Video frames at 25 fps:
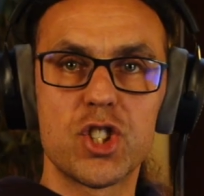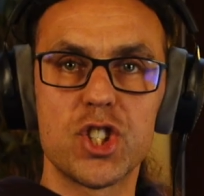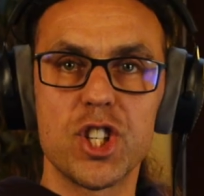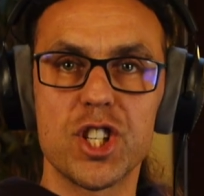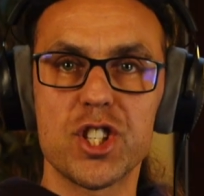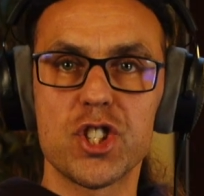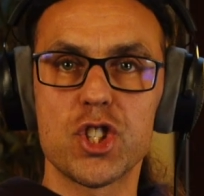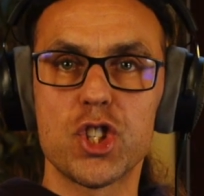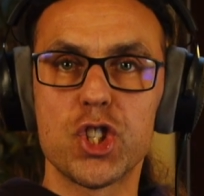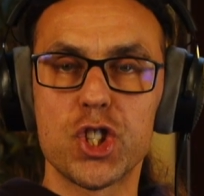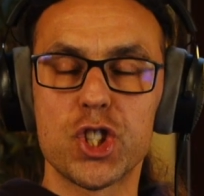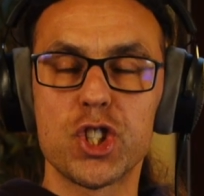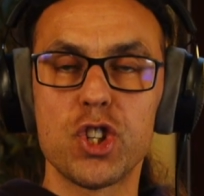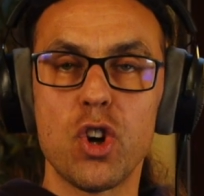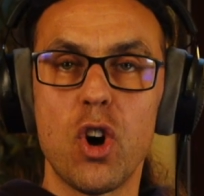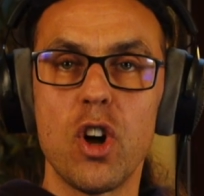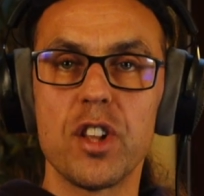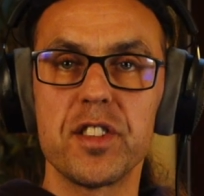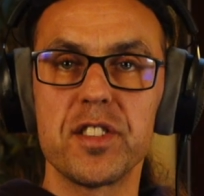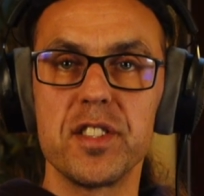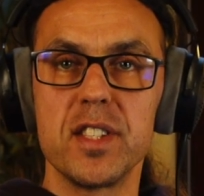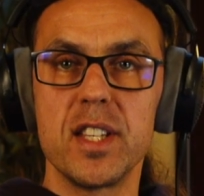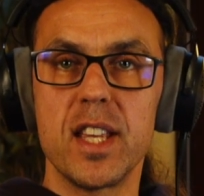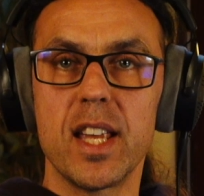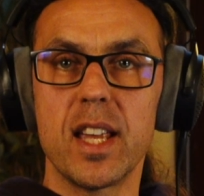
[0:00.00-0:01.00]
just
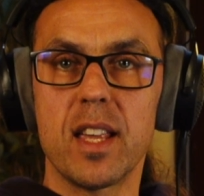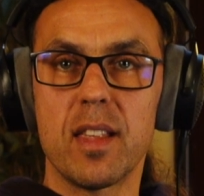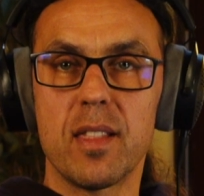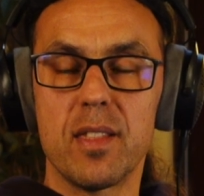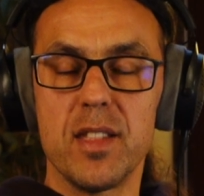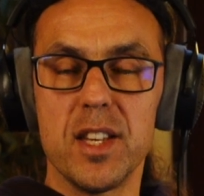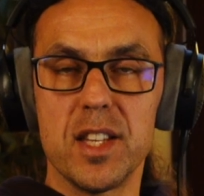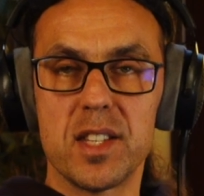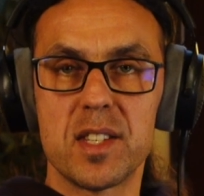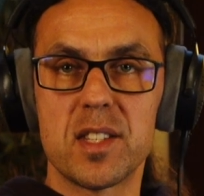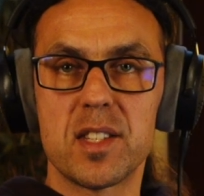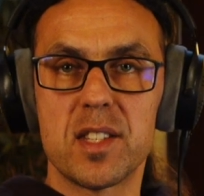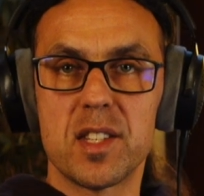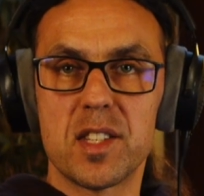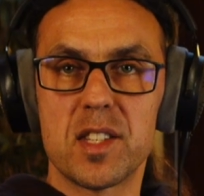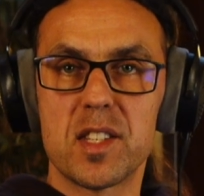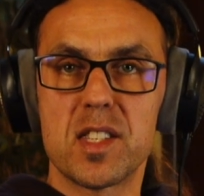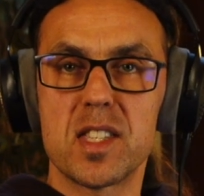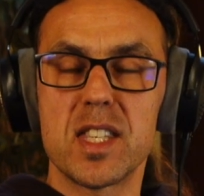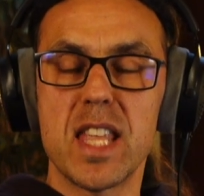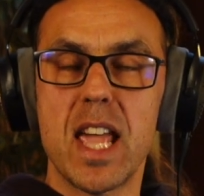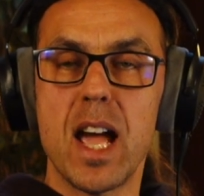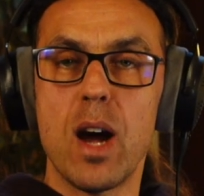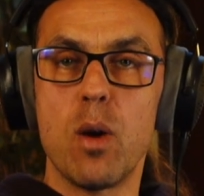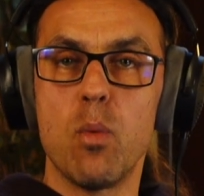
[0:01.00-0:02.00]
shortening this
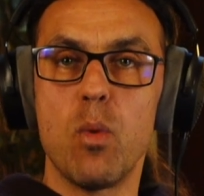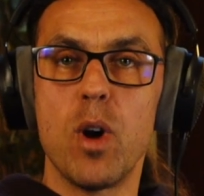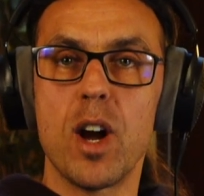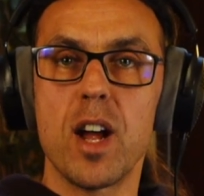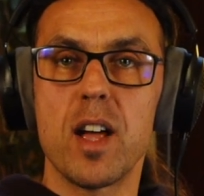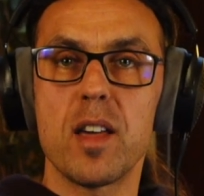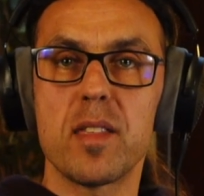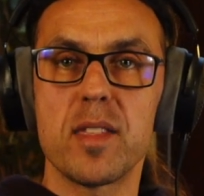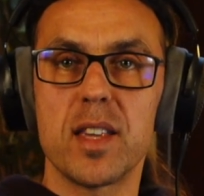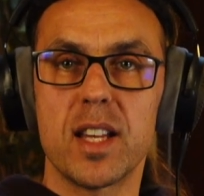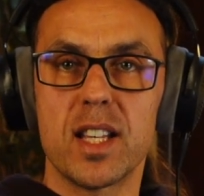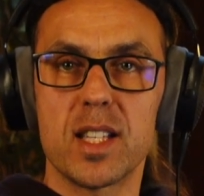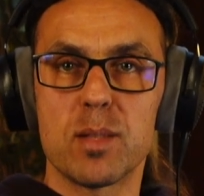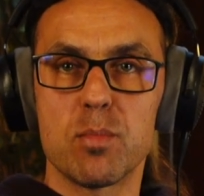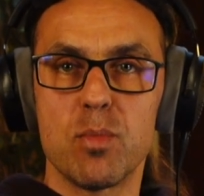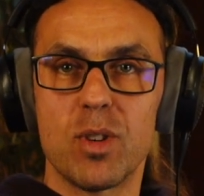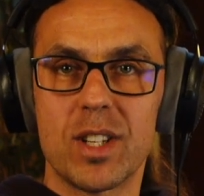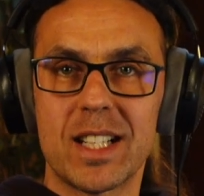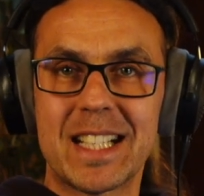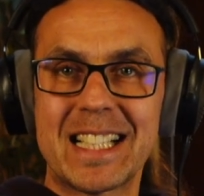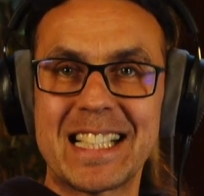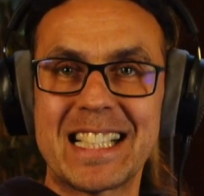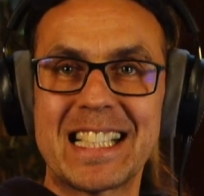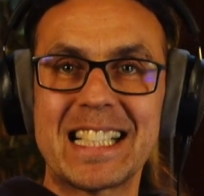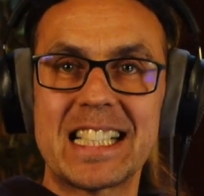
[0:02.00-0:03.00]
snare wire. I think it's more
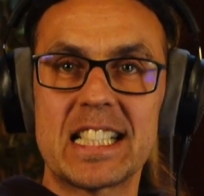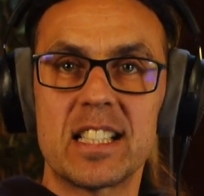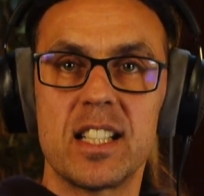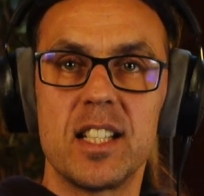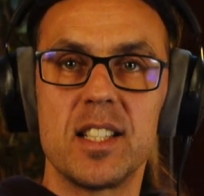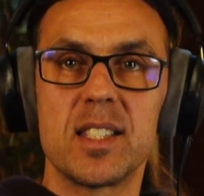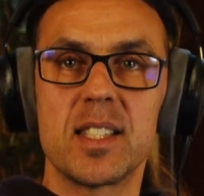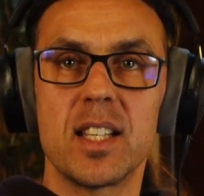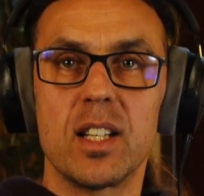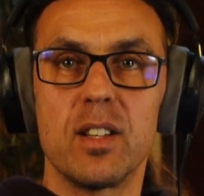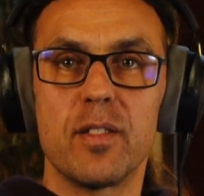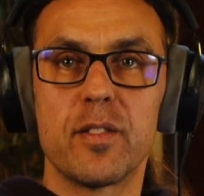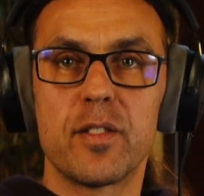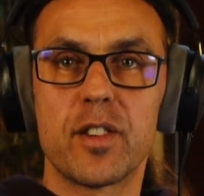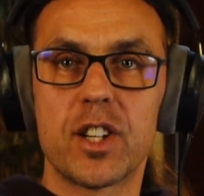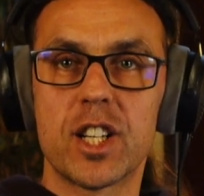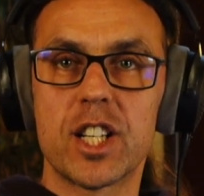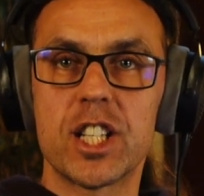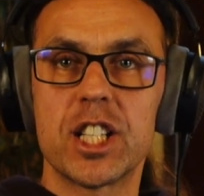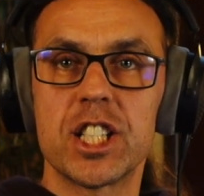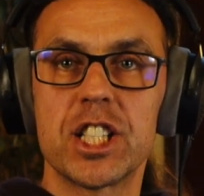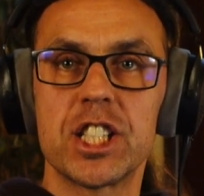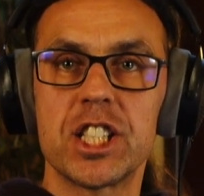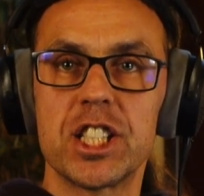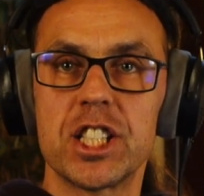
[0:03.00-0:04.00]
ksh instead of
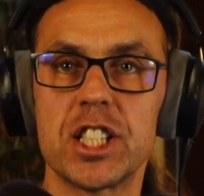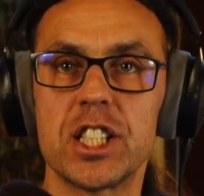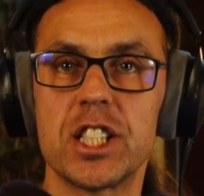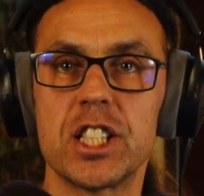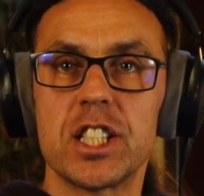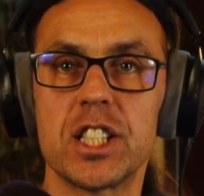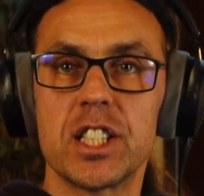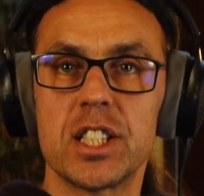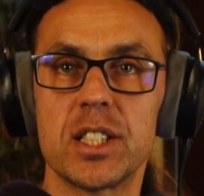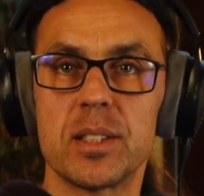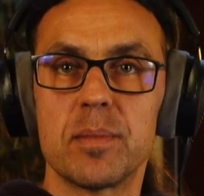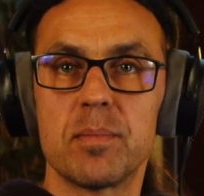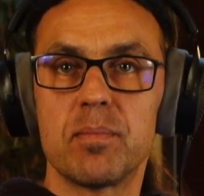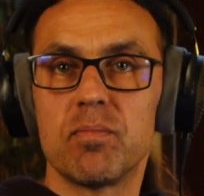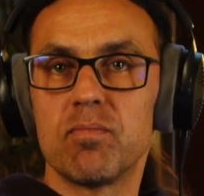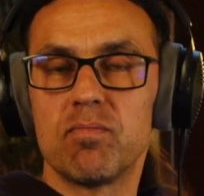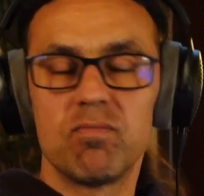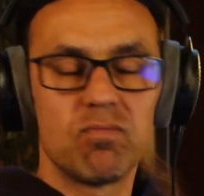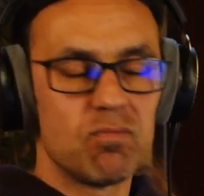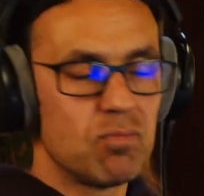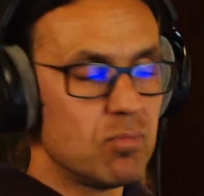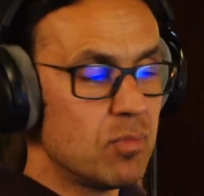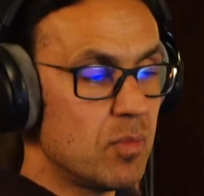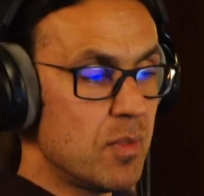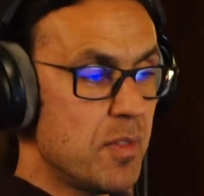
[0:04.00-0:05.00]
ksh.
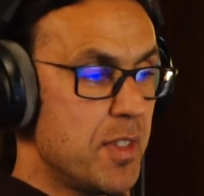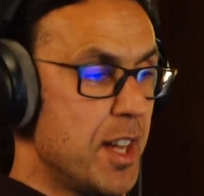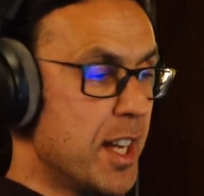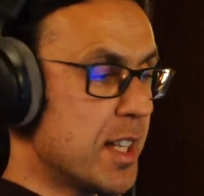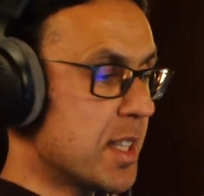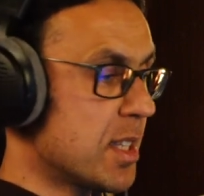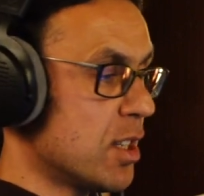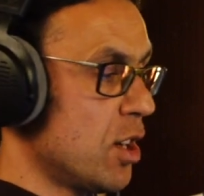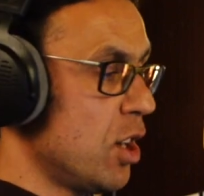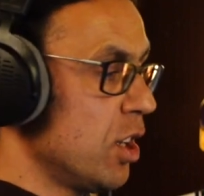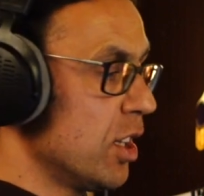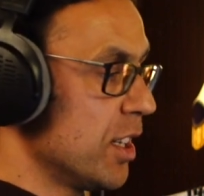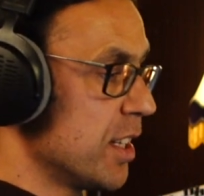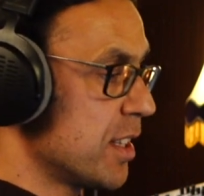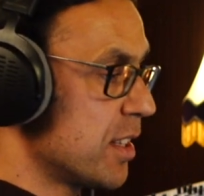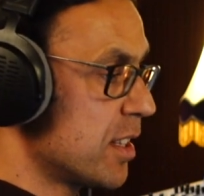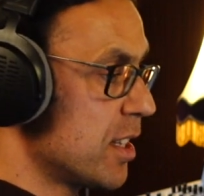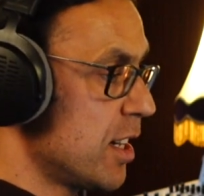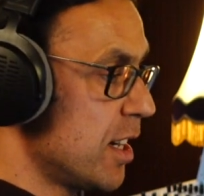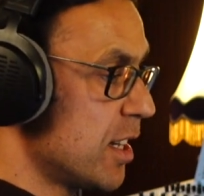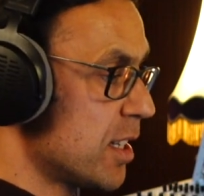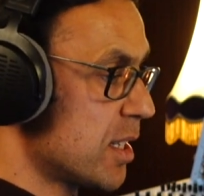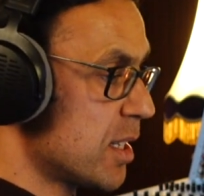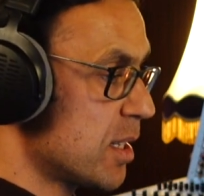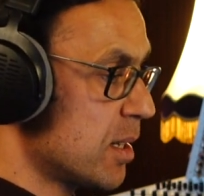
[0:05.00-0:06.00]
That's all it
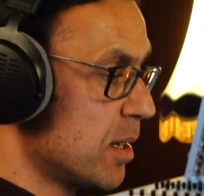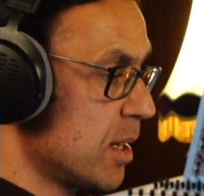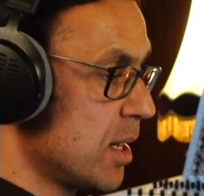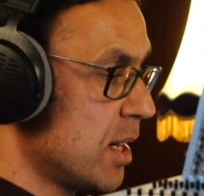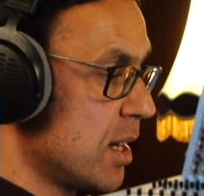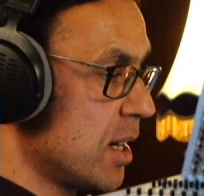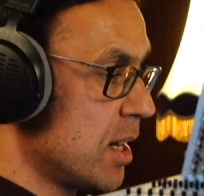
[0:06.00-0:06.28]
does.